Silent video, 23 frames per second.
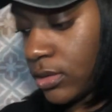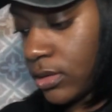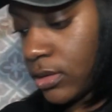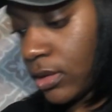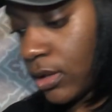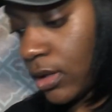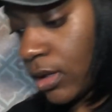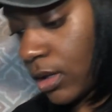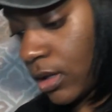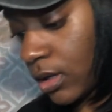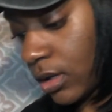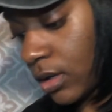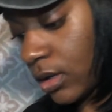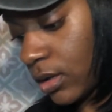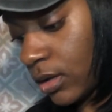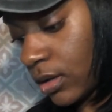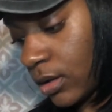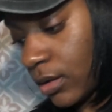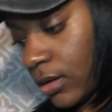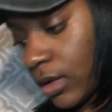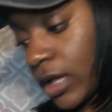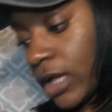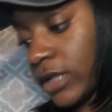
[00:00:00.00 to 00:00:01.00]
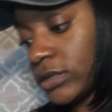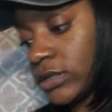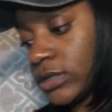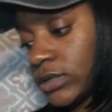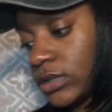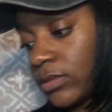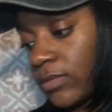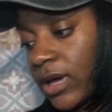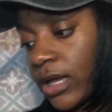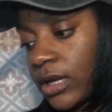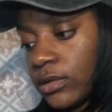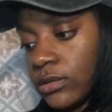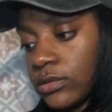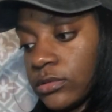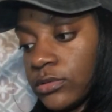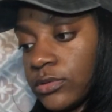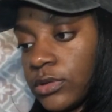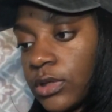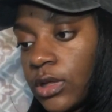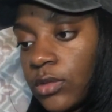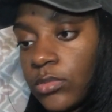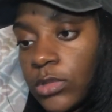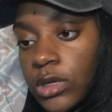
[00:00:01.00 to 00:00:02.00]
And as you see by the
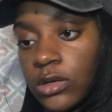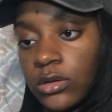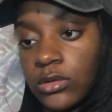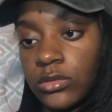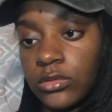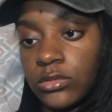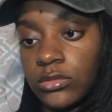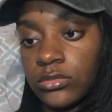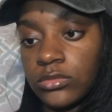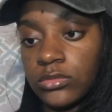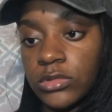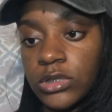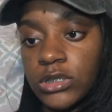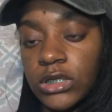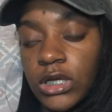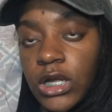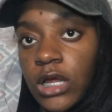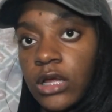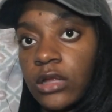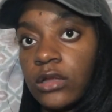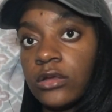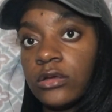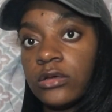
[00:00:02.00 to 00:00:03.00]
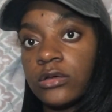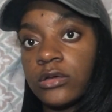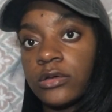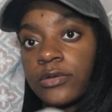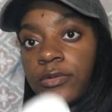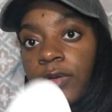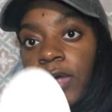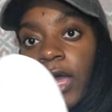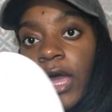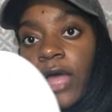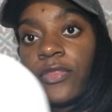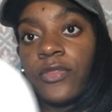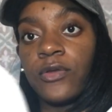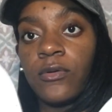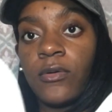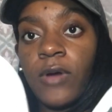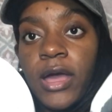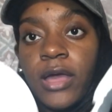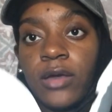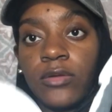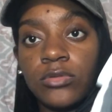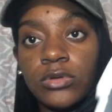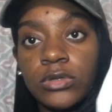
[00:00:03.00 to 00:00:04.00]
thumbnail, this is how they look. I got the
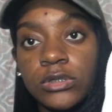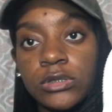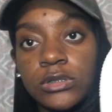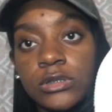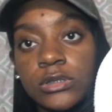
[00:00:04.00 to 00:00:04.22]
white ones.